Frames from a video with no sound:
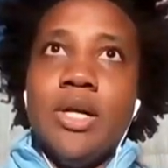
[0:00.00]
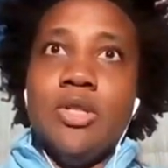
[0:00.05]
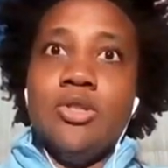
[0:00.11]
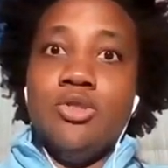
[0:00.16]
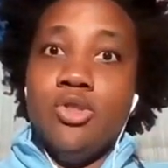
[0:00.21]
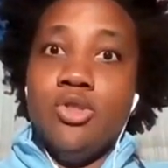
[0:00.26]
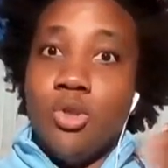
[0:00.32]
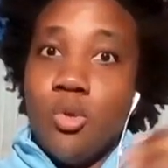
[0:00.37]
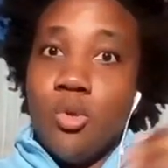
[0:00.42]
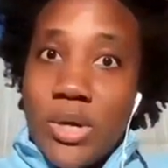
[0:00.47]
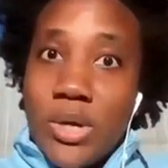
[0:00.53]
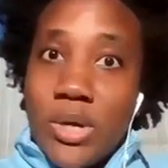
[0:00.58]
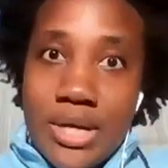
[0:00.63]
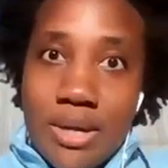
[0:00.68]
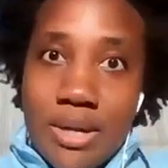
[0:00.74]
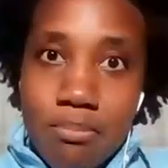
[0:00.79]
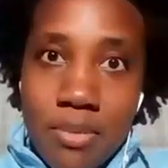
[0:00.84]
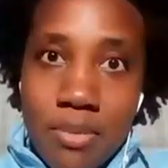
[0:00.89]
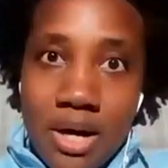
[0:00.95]
doing
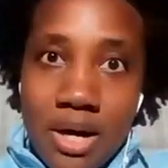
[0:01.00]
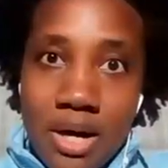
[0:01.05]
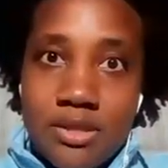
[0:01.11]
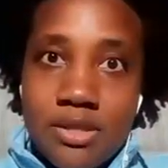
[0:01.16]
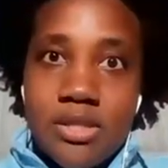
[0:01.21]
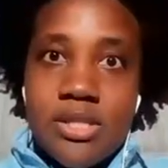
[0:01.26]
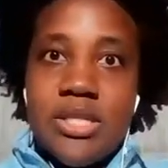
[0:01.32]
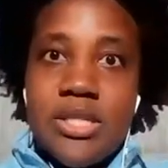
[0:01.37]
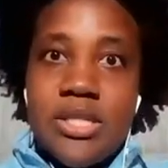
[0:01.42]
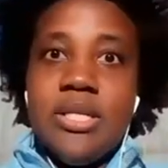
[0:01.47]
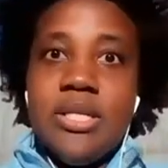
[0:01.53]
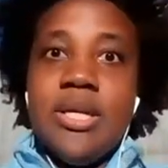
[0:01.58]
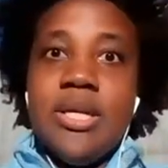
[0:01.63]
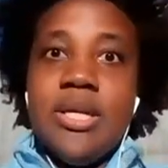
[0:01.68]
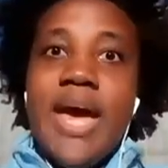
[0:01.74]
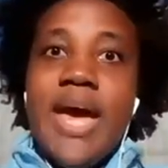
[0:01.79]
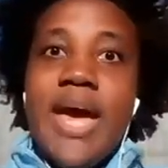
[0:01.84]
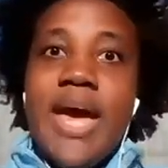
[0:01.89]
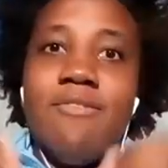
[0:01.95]
it monthly,
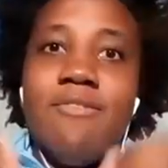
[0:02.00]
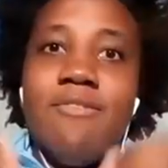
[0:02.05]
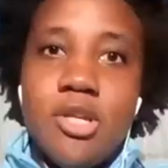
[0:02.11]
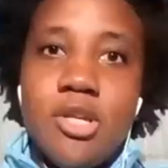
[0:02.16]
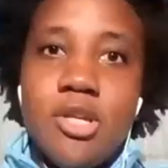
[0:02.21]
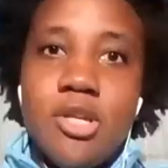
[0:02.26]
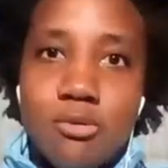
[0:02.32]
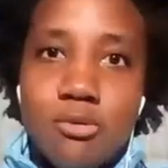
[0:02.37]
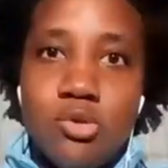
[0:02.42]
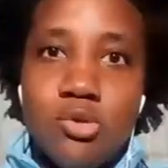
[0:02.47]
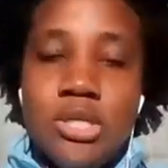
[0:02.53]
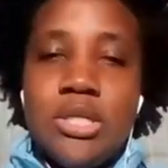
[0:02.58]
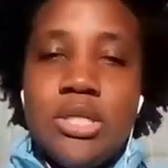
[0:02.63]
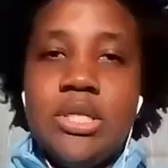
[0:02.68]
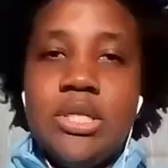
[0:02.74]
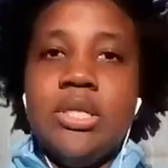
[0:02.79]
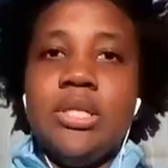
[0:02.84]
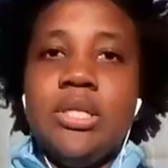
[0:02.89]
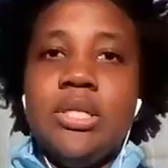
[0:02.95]
having a
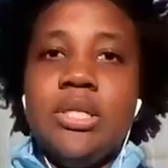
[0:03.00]
routine,